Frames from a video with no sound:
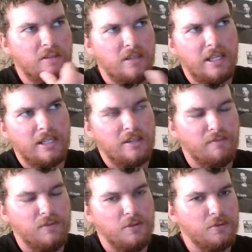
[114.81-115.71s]
like the
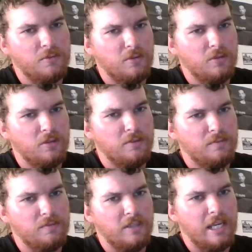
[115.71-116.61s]
funeral
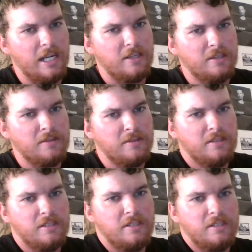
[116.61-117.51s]
of Laena
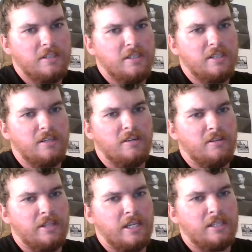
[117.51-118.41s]
and
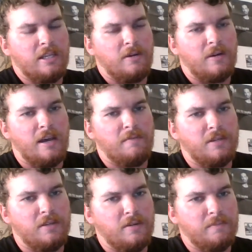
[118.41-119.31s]
all that. They were
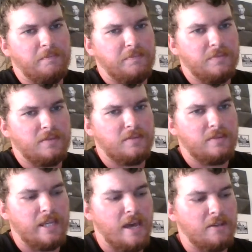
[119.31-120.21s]
having a
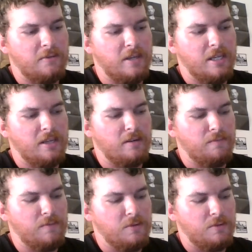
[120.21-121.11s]
gathering and a
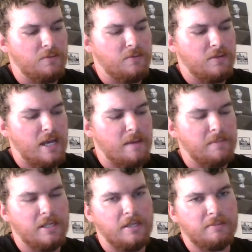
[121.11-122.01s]
funeral
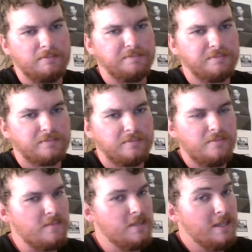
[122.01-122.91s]
happening.
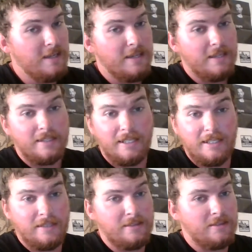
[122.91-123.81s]

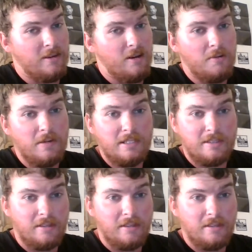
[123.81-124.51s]
Then always a